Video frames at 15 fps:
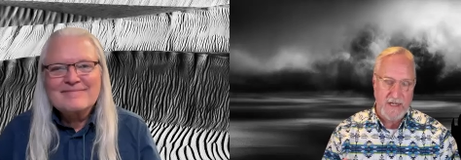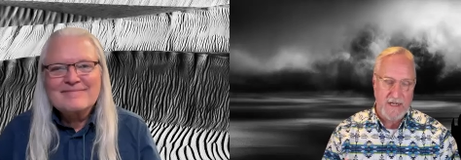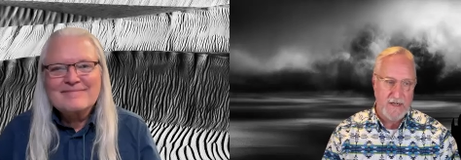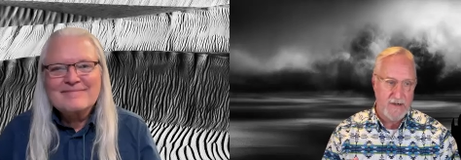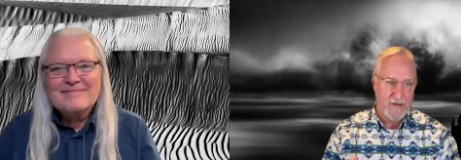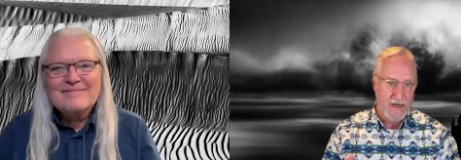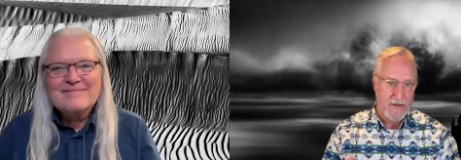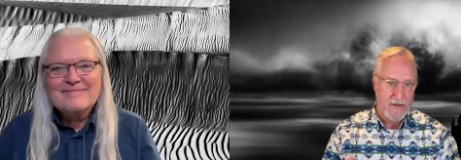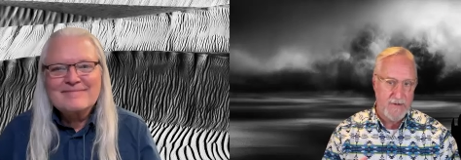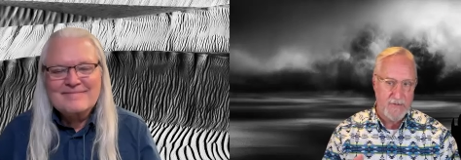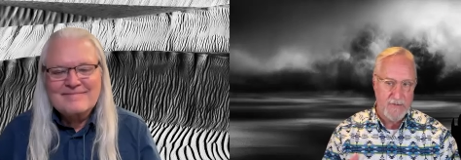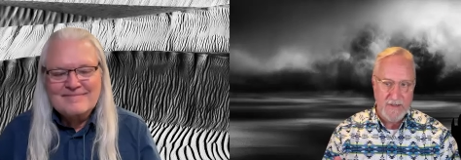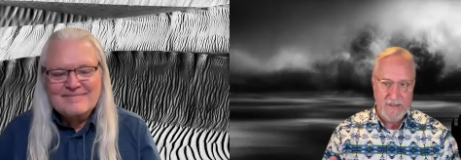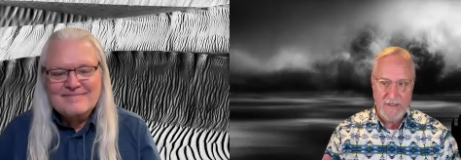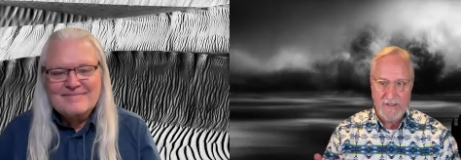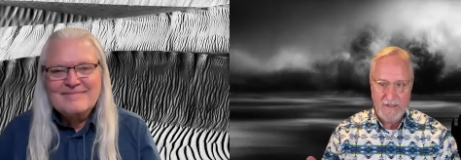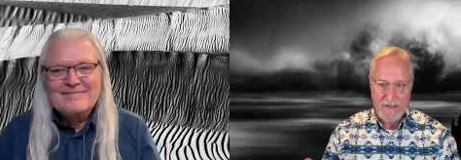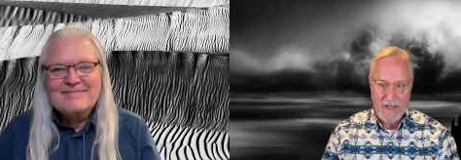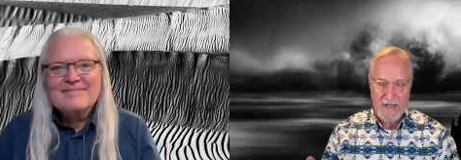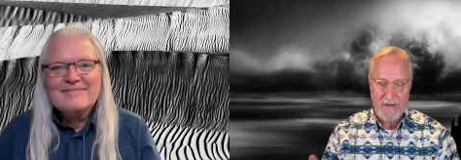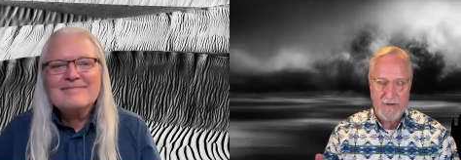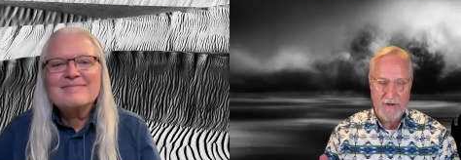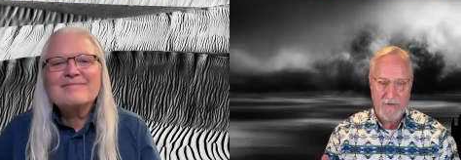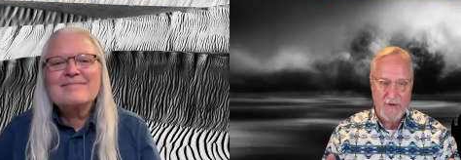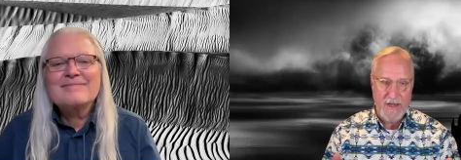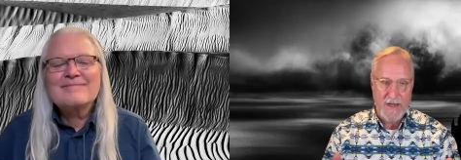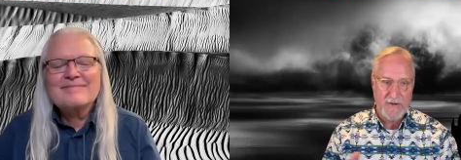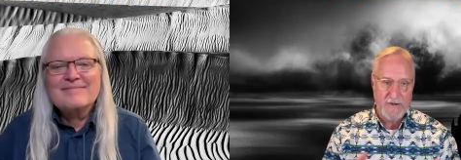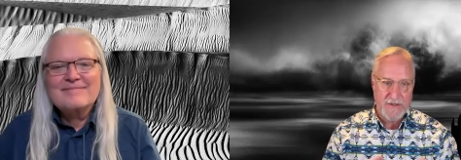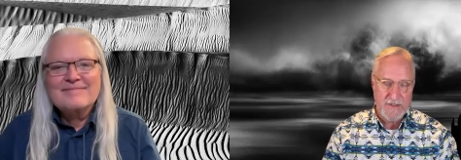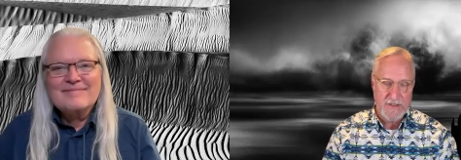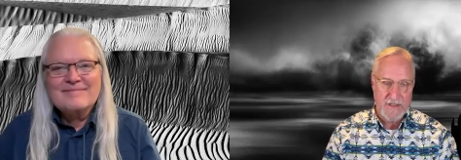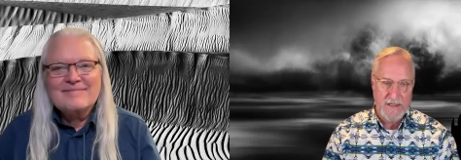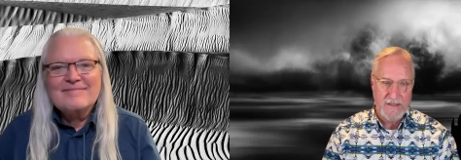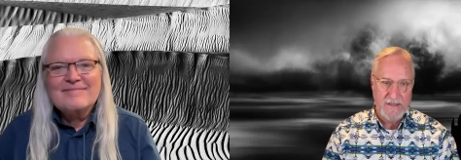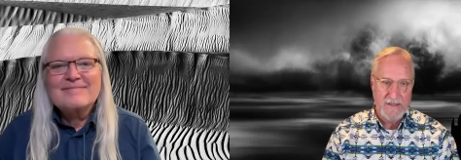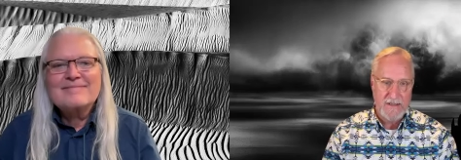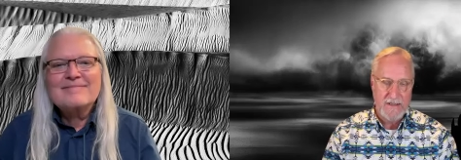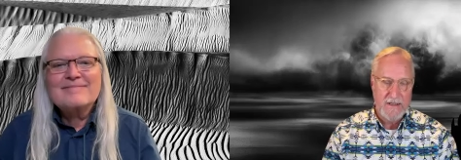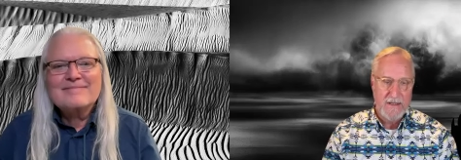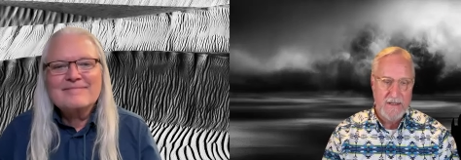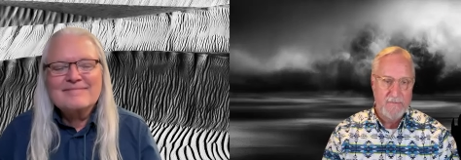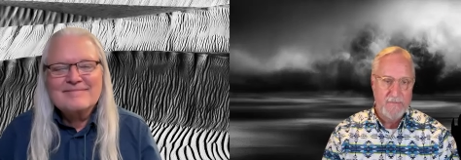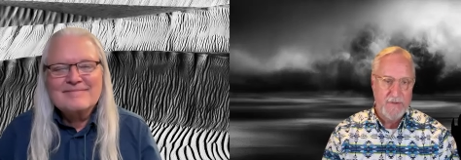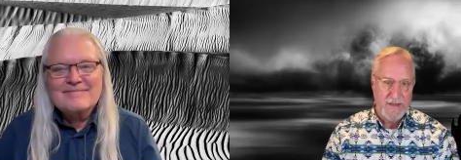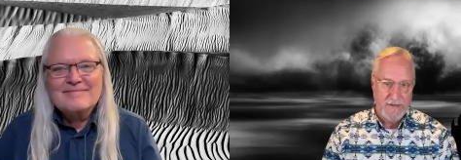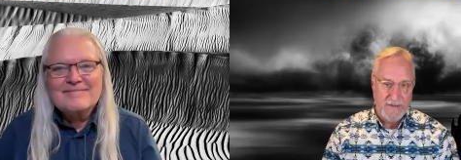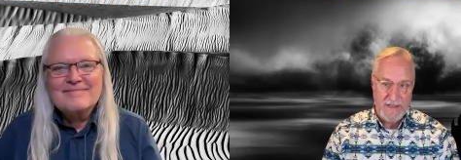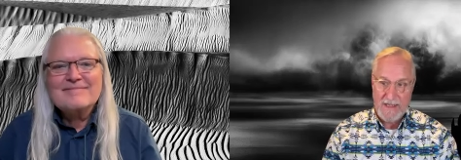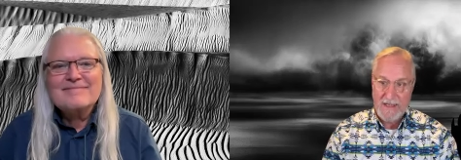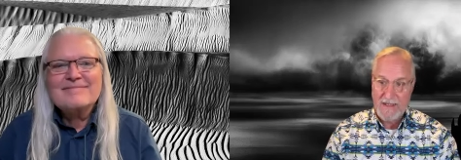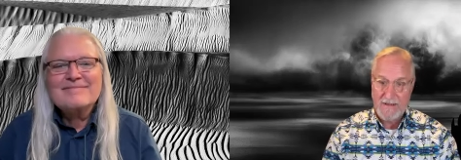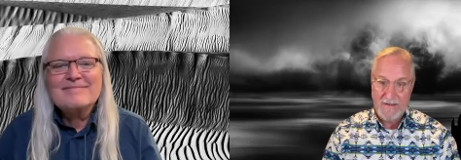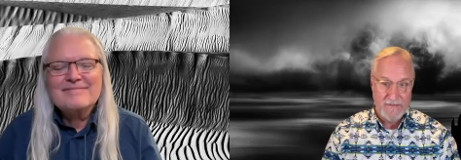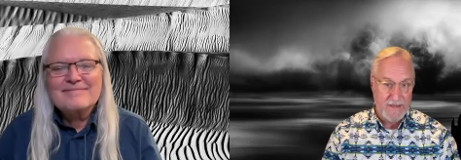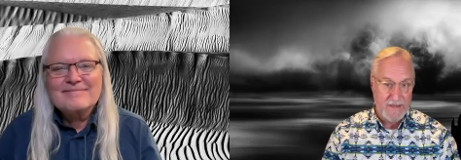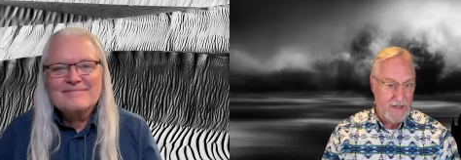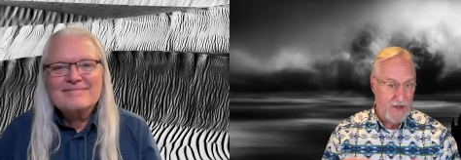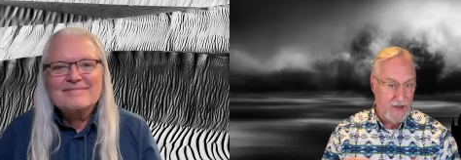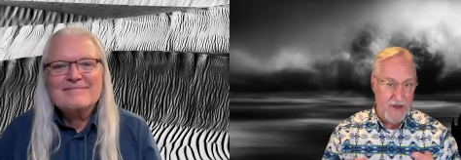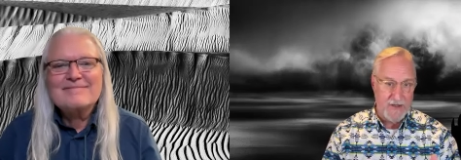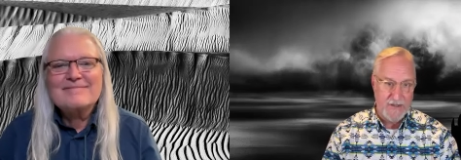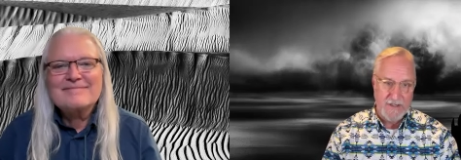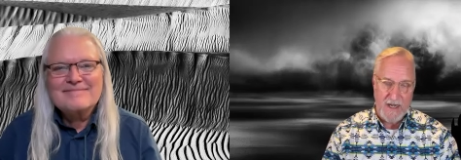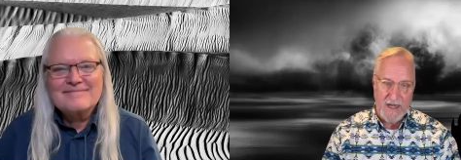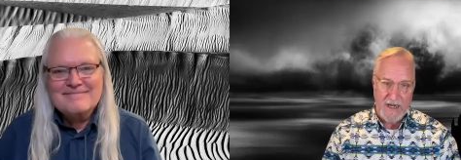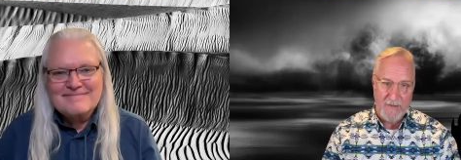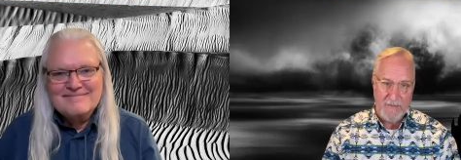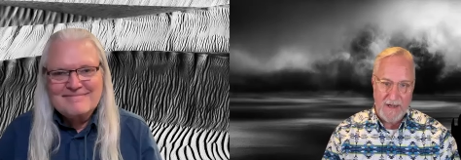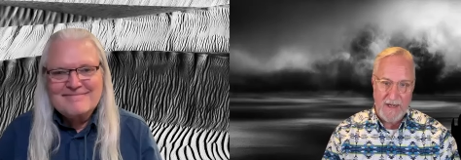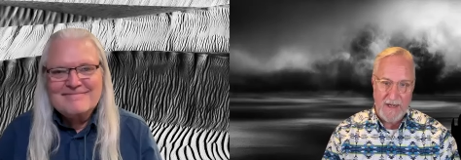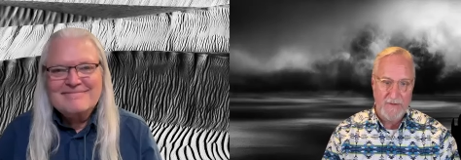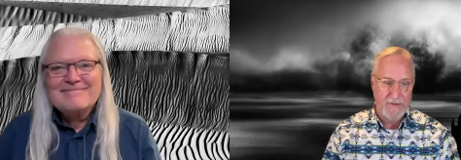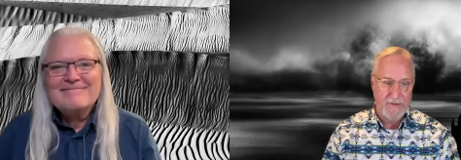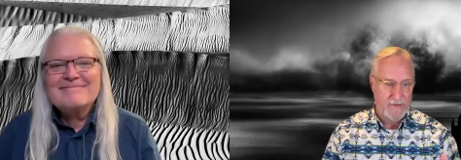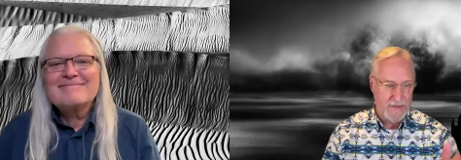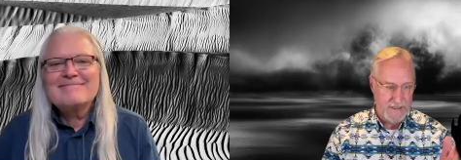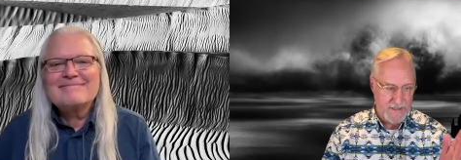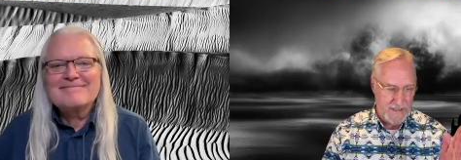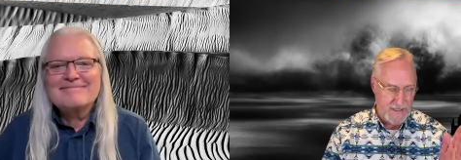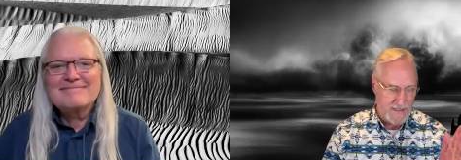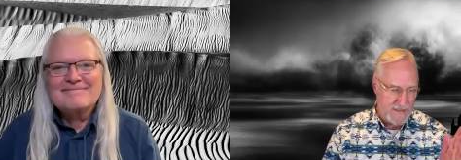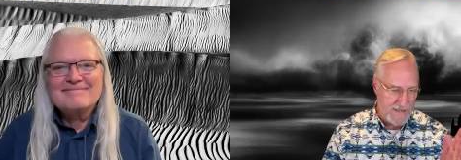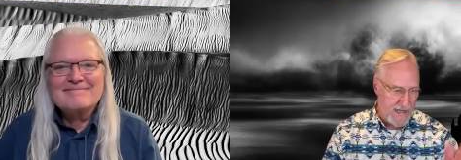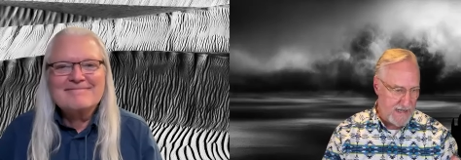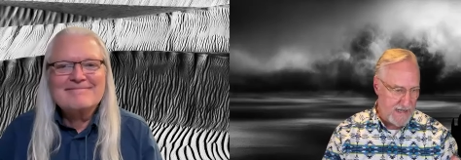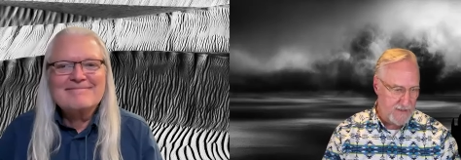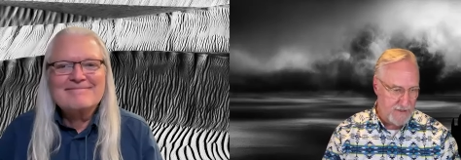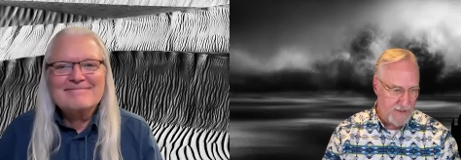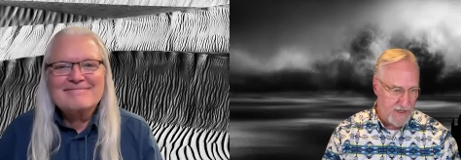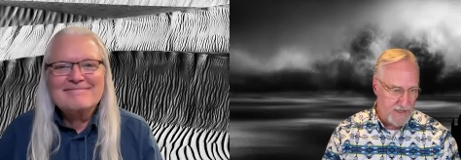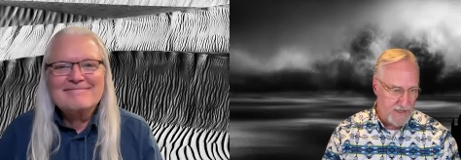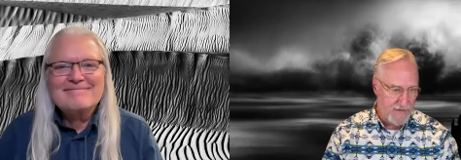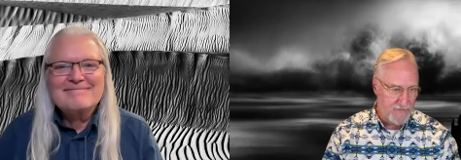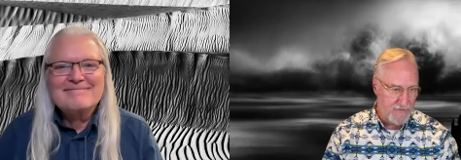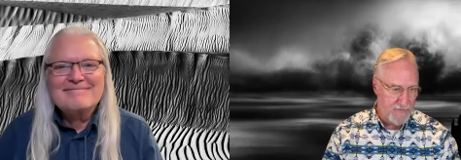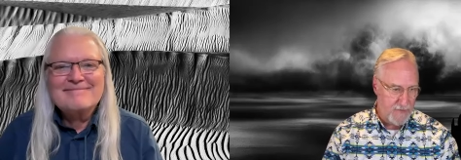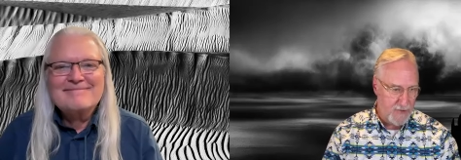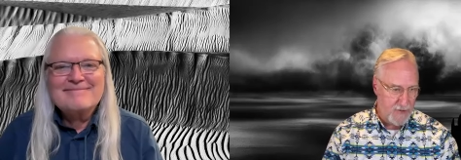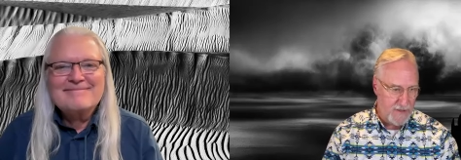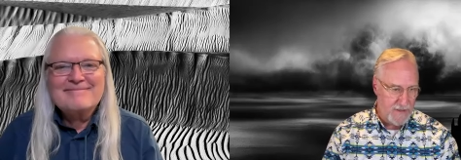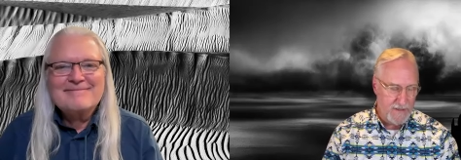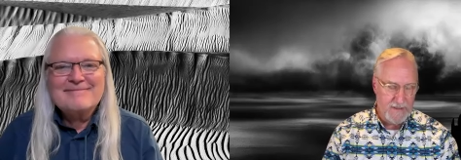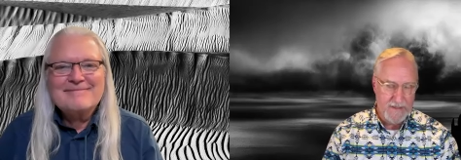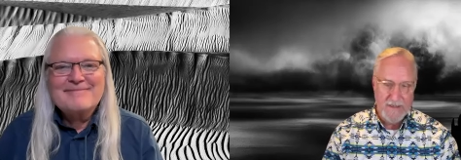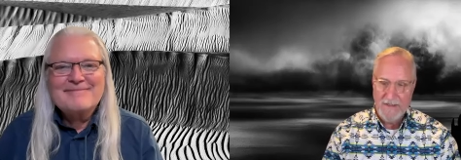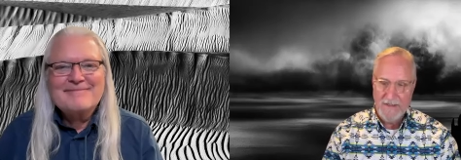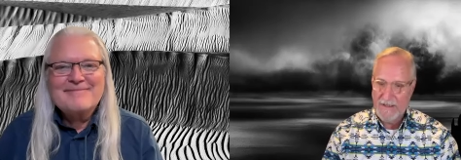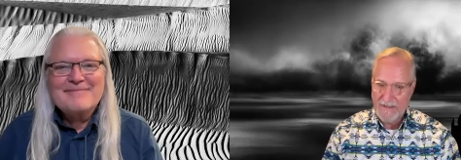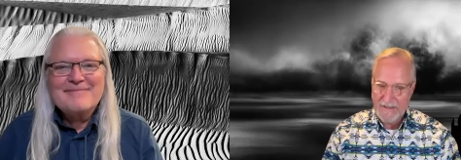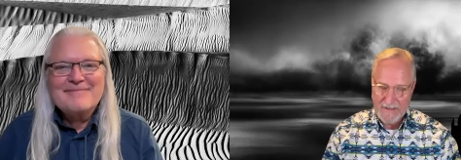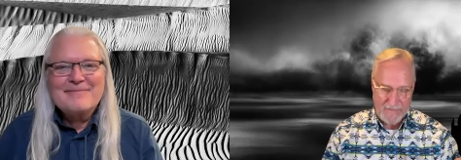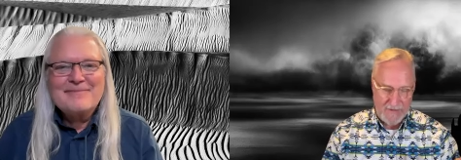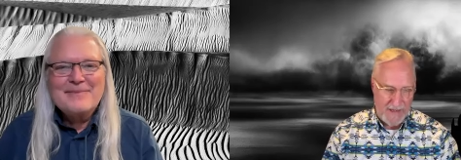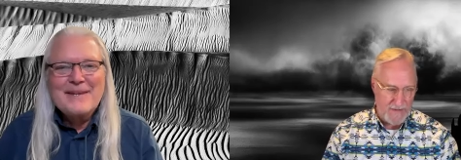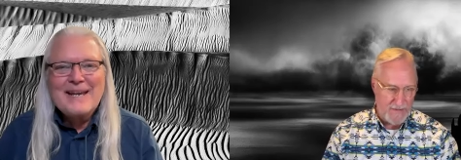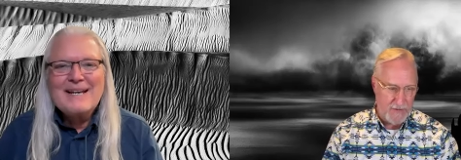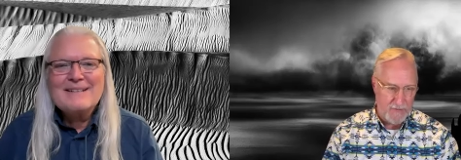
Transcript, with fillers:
Speaker 1: I hear I've been reading a lot about writers lately, and they they all talk about they set nine o'clock every morning and they've had yeah.